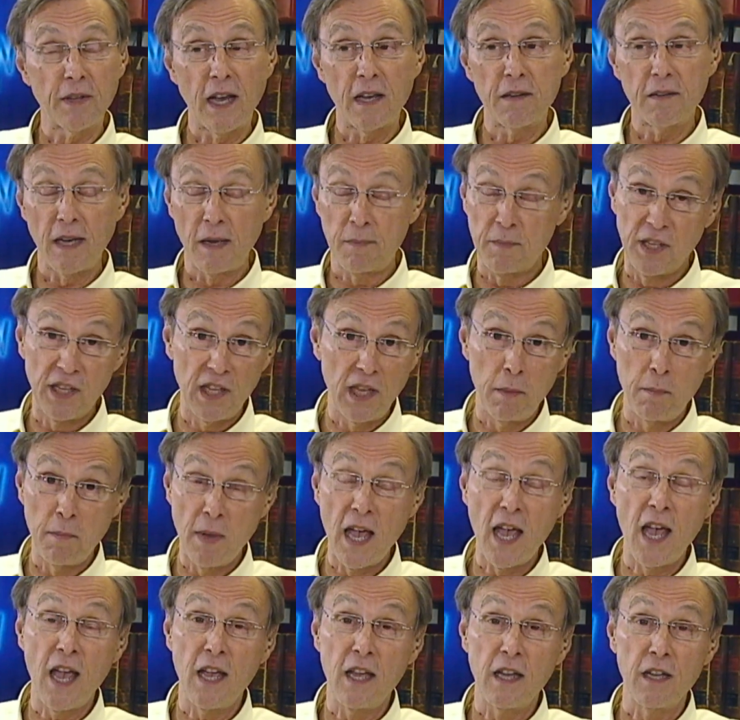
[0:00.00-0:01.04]
I mean, they
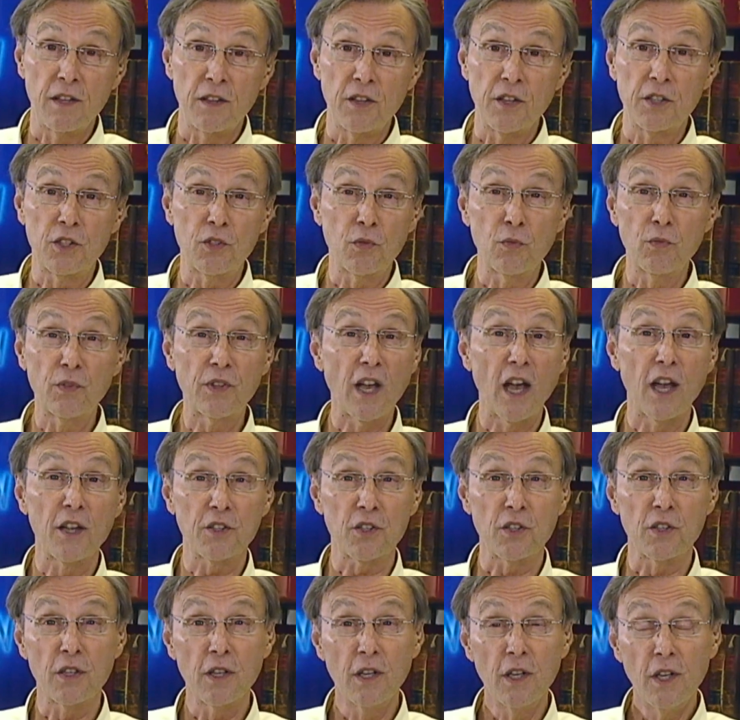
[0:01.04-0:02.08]
may in the
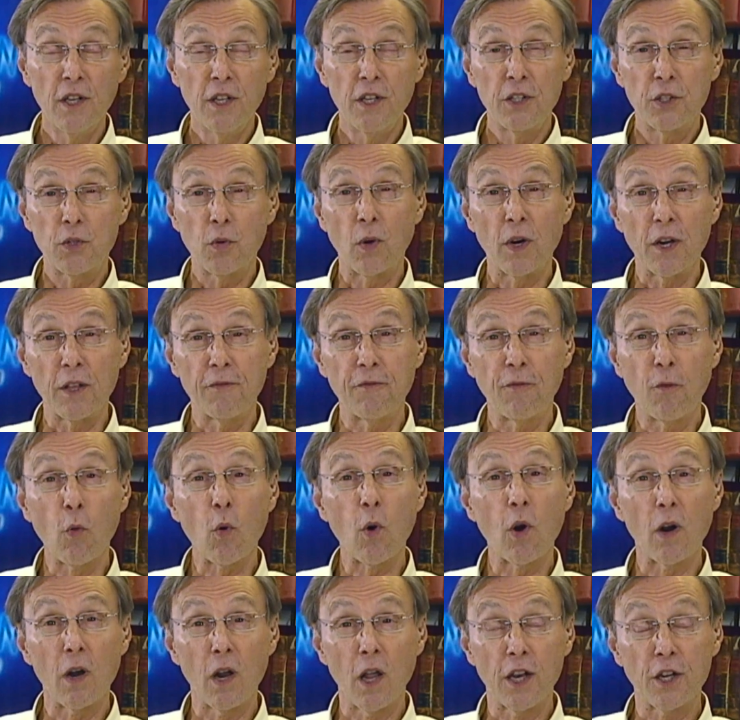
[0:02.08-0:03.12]

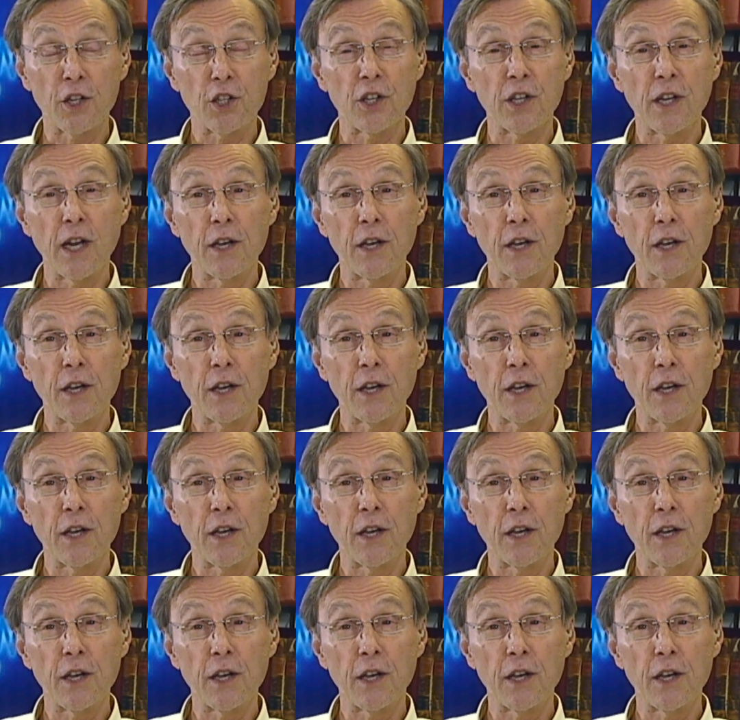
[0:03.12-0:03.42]
2024 election,